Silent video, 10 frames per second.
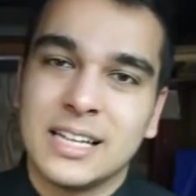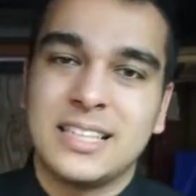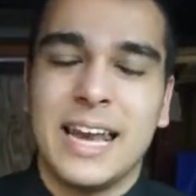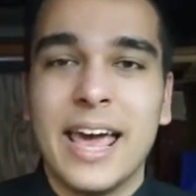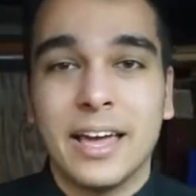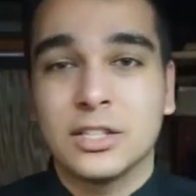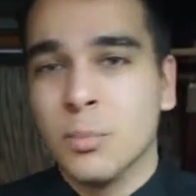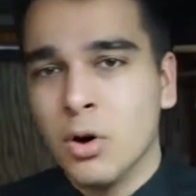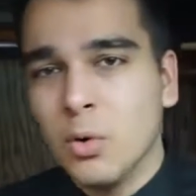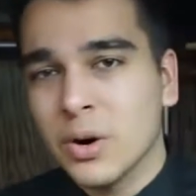and said, hey,
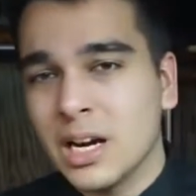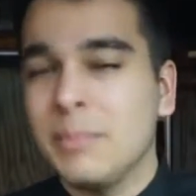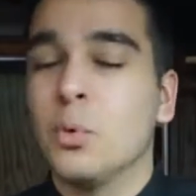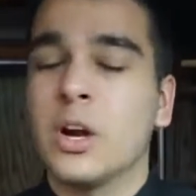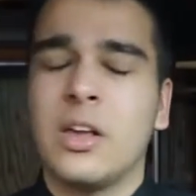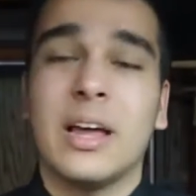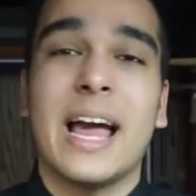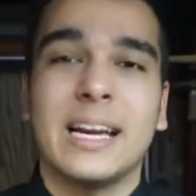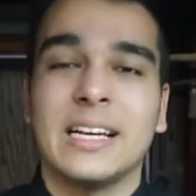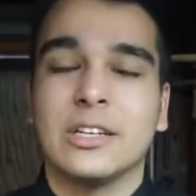tomorrow we're going to be working on
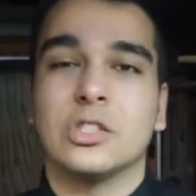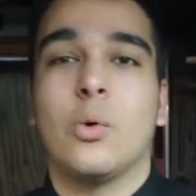editing,